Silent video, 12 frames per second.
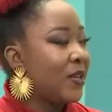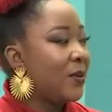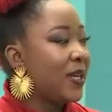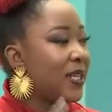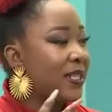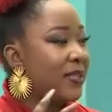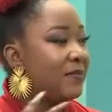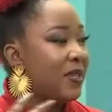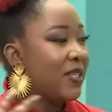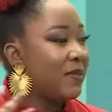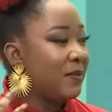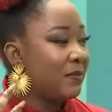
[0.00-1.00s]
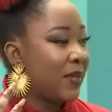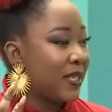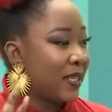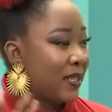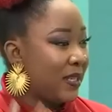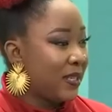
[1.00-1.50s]
What does it mean to be
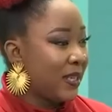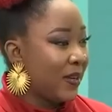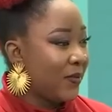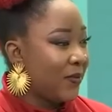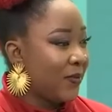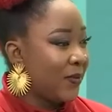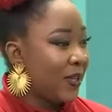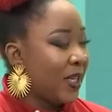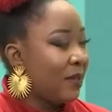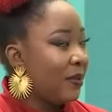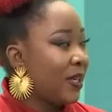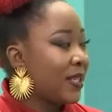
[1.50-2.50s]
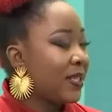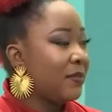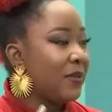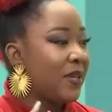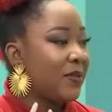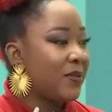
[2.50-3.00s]
mentally tough? Because
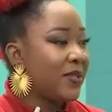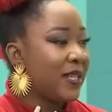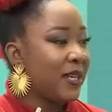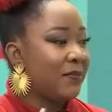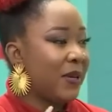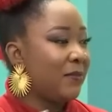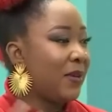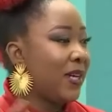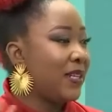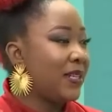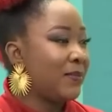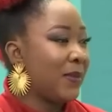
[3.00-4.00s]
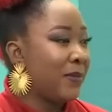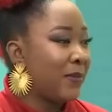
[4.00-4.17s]
somebody will say, my mind is my